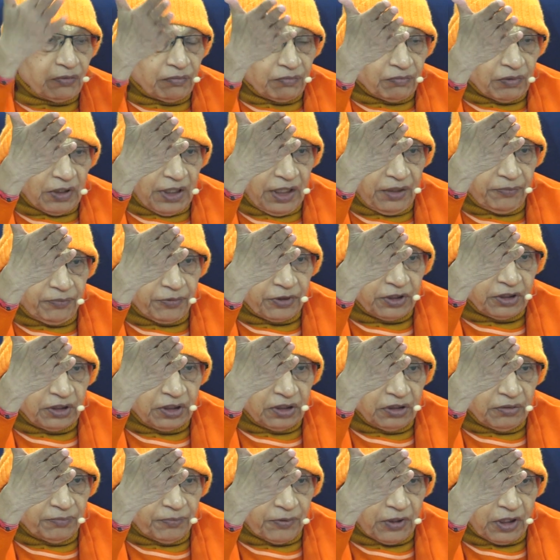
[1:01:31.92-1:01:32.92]
happened
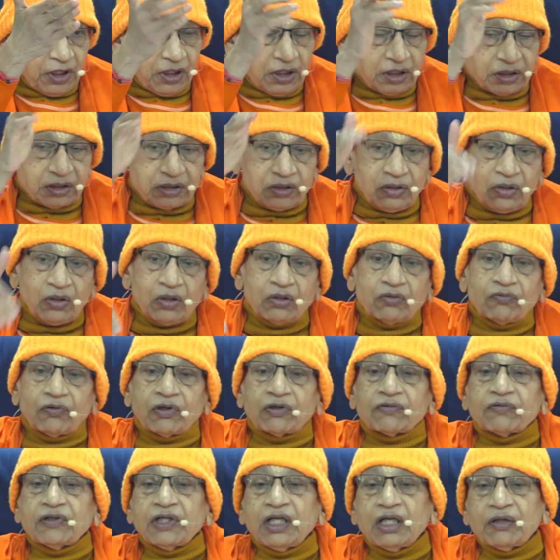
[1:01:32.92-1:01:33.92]
in the past or
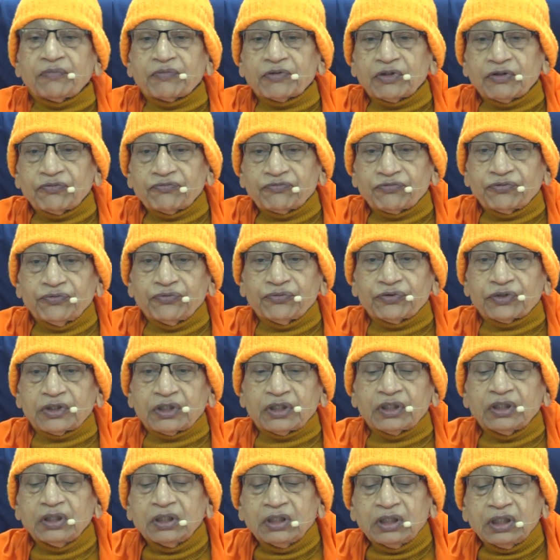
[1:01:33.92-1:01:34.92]
what will happen in
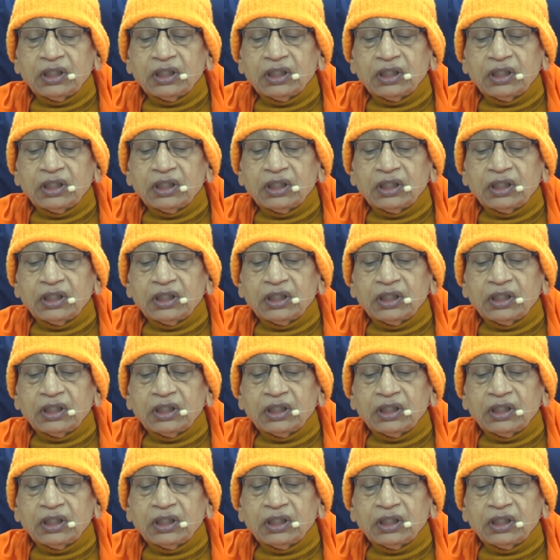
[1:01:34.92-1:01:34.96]
future.